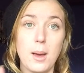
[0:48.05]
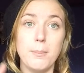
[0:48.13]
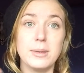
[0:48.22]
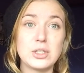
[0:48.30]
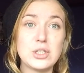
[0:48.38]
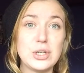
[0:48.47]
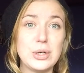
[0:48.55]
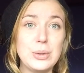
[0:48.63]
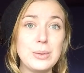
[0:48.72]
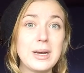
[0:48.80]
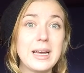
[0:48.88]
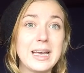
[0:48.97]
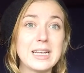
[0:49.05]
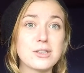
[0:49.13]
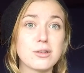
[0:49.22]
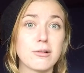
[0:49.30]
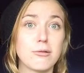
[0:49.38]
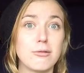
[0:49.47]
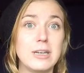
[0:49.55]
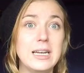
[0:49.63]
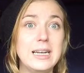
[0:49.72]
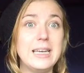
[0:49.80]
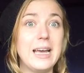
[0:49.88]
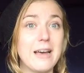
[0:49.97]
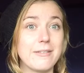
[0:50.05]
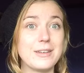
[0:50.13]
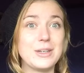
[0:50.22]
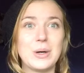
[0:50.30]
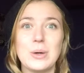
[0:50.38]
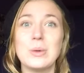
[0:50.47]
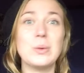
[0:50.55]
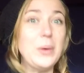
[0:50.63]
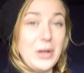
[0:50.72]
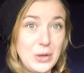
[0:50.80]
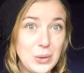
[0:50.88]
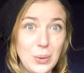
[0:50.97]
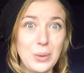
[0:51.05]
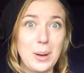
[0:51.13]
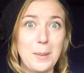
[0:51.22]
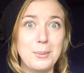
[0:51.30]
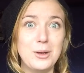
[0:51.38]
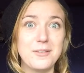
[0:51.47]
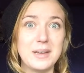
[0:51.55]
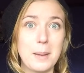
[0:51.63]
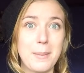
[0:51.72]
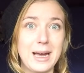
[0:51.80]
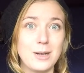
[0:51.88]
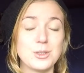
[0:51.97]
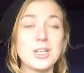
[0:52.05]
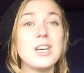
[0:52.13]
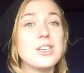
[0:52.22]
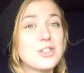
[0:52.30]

but two, gets really effing cold when you're not moving about.